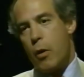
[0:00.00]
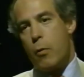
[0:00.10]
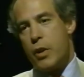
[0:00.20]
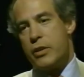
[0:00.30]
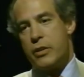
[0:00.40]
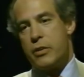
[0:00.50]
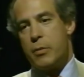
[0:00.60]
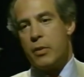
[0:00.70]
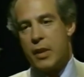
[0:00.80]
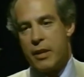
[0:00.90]
it wishes
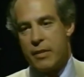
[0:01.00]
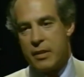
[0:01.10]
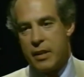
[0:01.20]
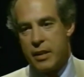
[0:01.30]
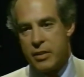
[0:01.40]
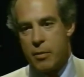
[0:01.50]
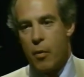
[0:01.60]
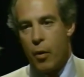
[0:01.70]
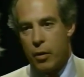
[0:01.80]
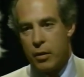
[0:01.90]
to believe it is
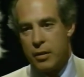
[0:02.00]
immortal.